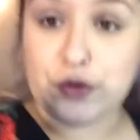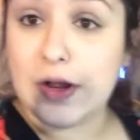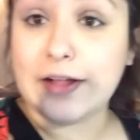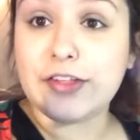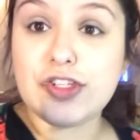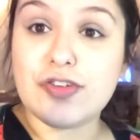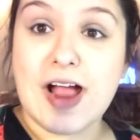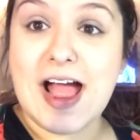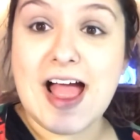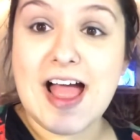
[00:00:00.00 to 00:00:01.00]
throw out the
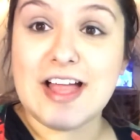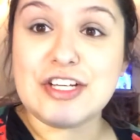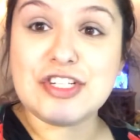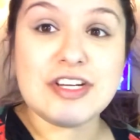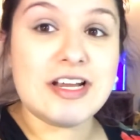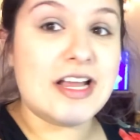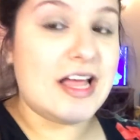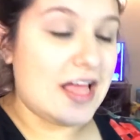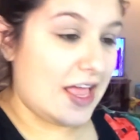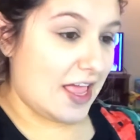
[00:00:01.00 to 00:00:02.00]
trash
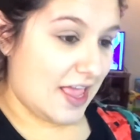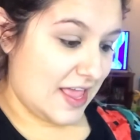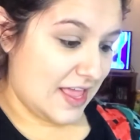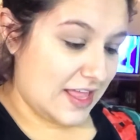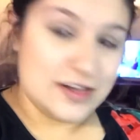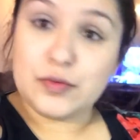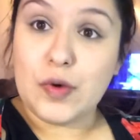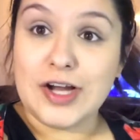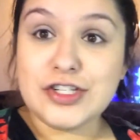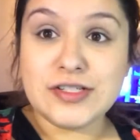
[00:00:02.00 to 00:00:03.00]
and
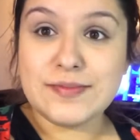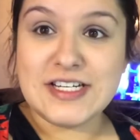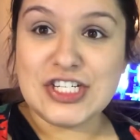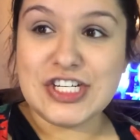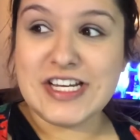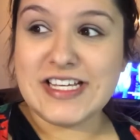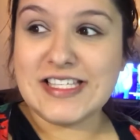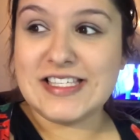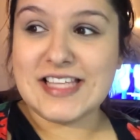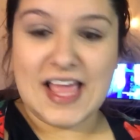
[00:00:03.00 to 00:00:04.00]
wash some dishes
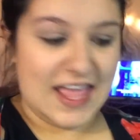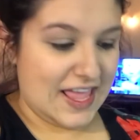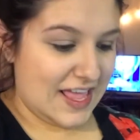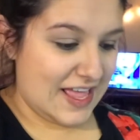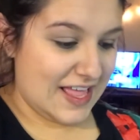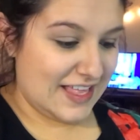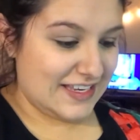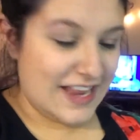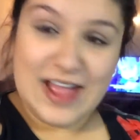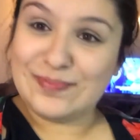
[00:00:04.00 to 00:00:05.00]

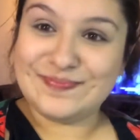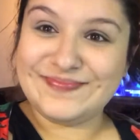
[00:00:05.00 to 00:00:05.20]
and yeah.